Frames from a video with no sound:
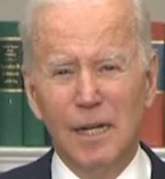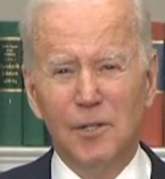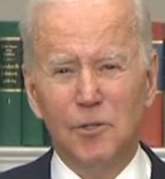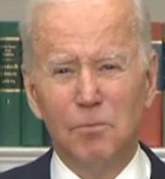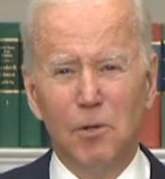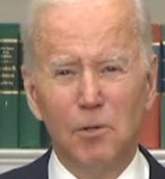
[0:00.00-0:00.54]

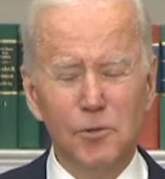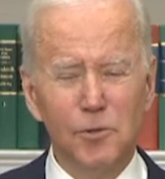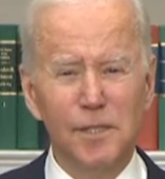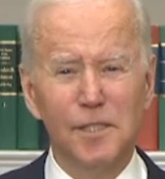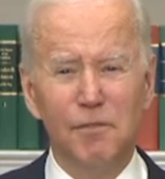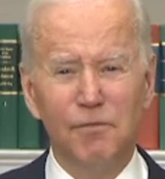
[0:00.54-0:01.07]
to bolster
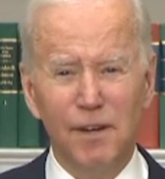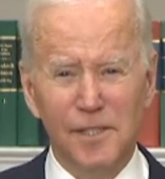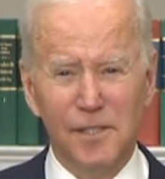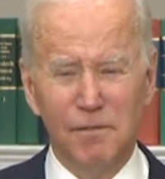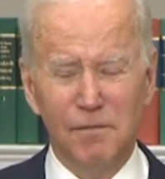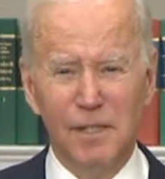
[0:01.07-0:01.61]
its
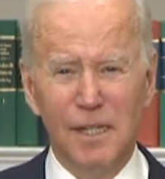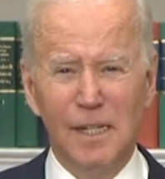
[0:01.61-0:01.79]
defensive,